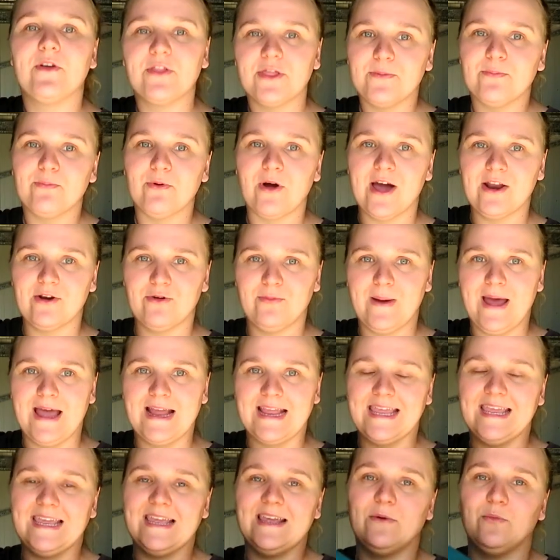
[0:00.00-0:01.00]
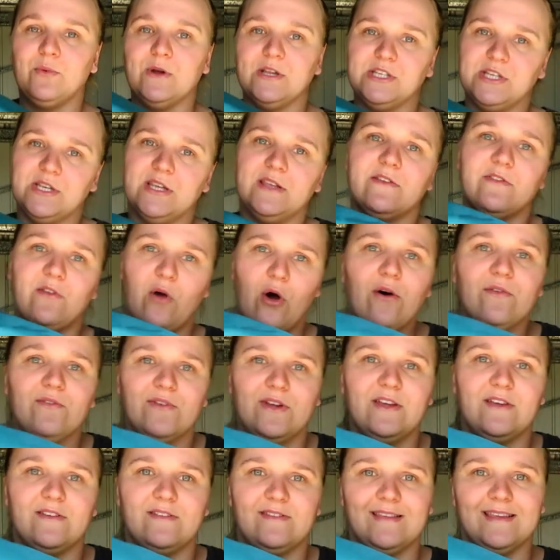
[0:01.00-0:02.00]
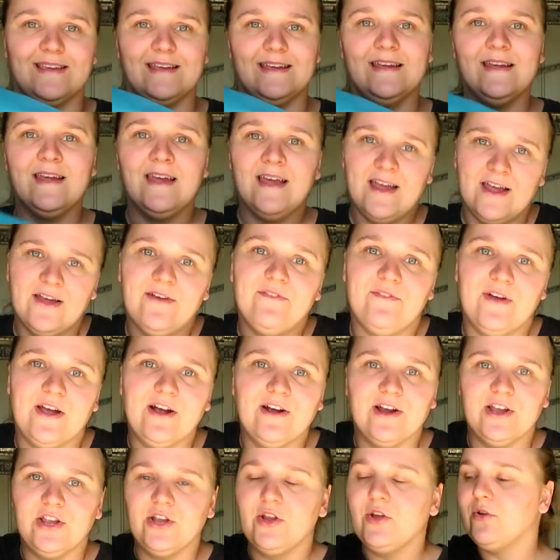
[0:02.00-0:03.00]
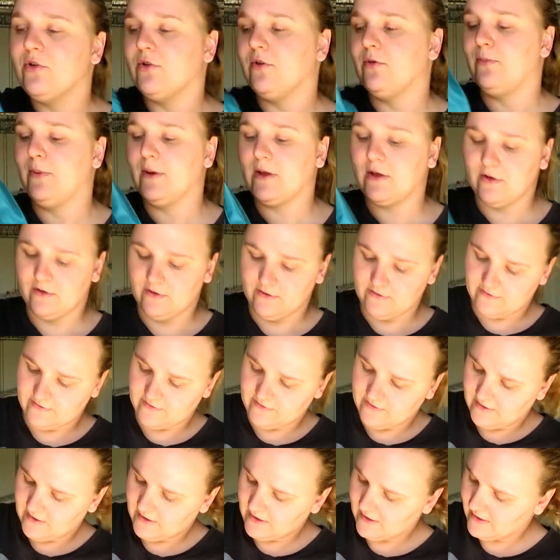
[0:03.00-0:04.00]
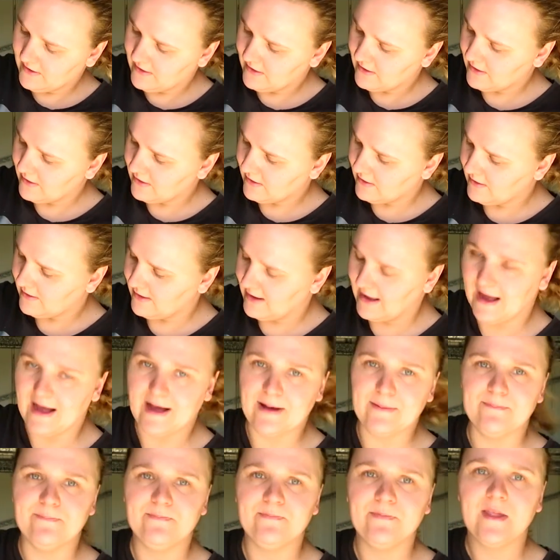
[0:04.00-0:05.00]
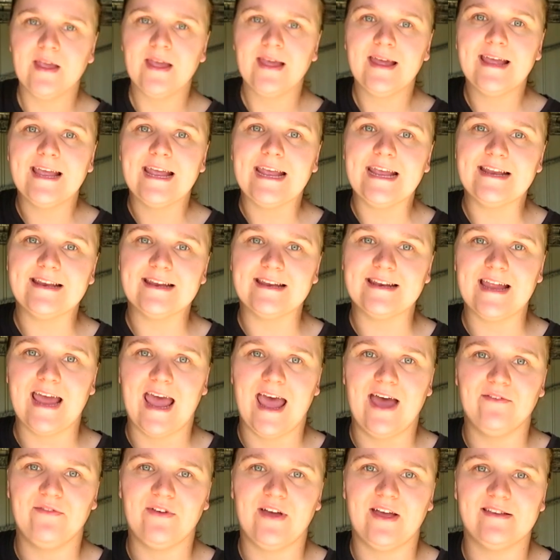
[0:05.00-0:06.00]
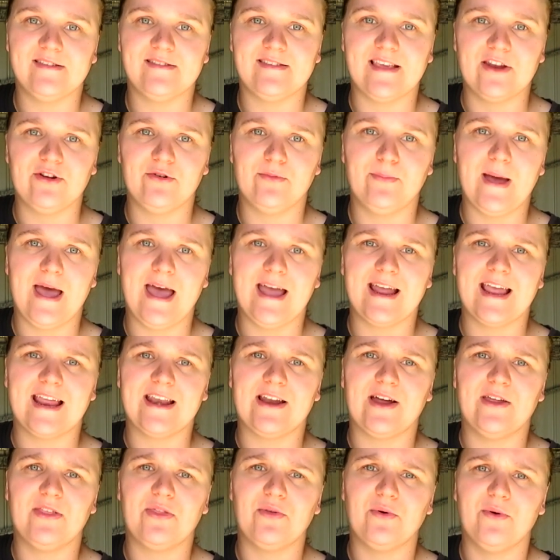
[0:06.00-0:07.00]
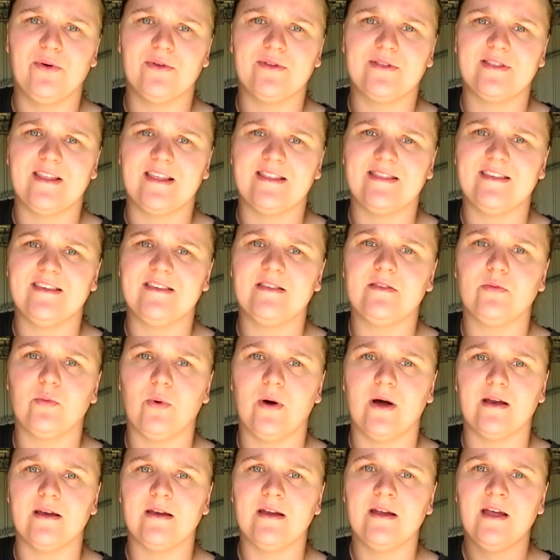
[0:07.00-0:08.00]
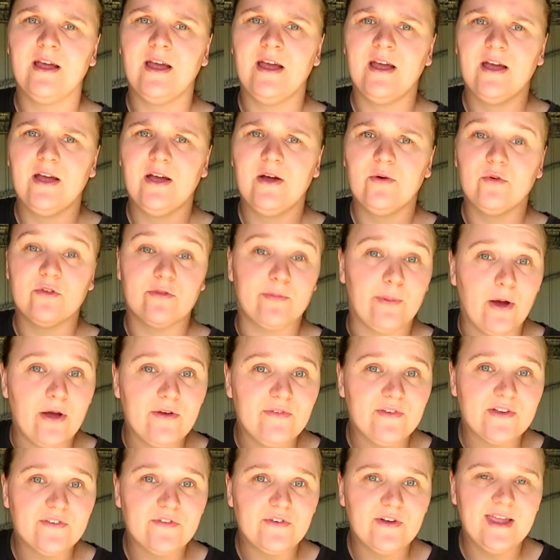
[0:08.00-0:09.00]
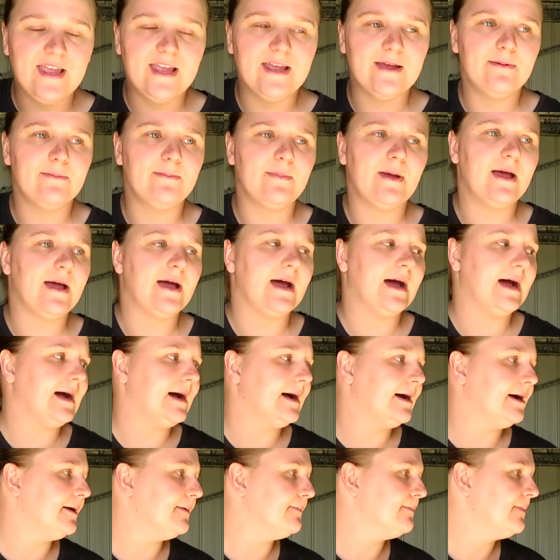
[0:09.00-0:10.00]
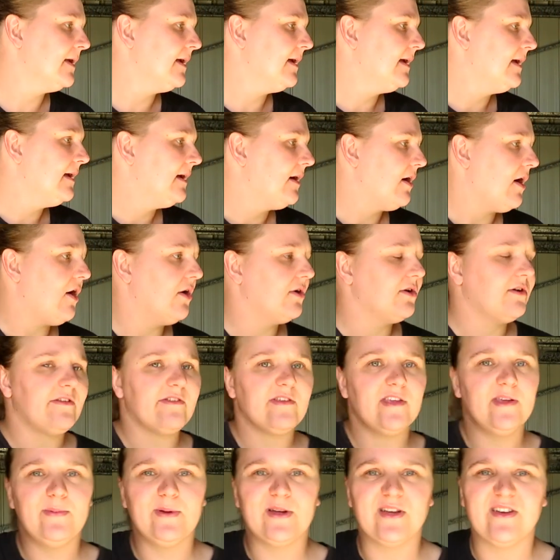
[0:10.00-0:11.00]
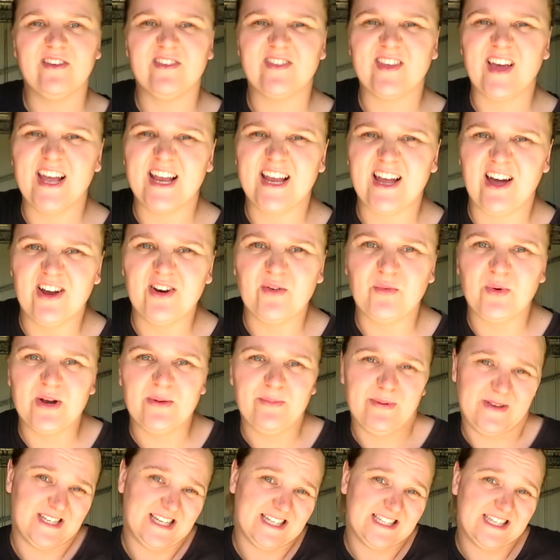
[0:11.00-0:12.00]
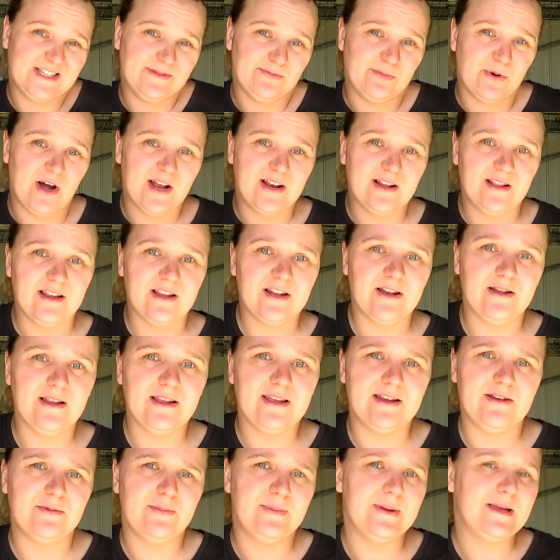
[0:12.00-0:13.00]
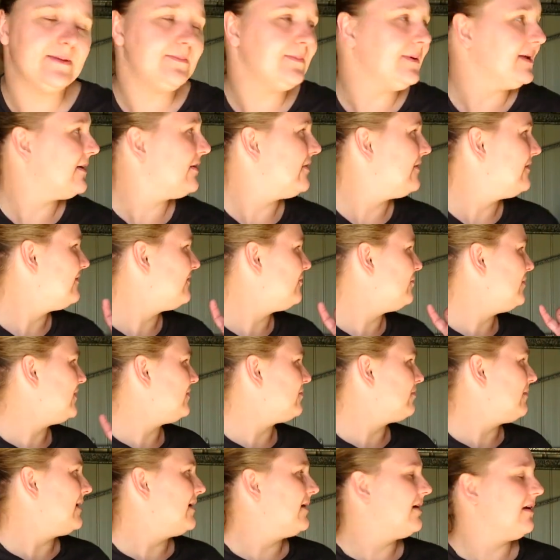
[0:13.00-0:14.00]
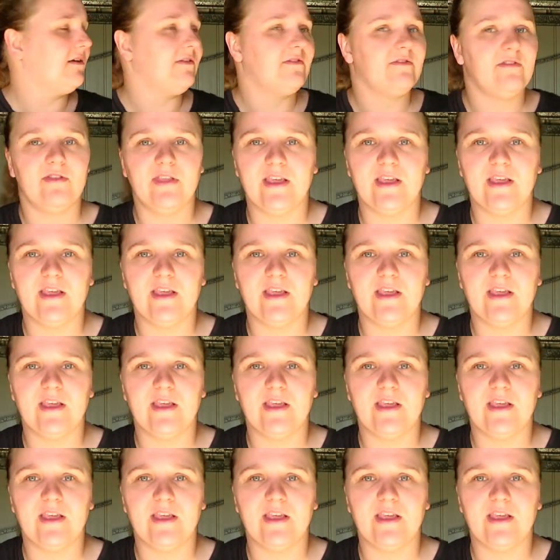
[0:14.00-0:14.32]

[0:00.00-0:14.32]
got the bridle bag here, which is obviously very new because he didn't have a saddle bag, and I thought that this one was perfect for him. Honestly, because I kind of want to protect his bridle a little bit, because with Ringo's,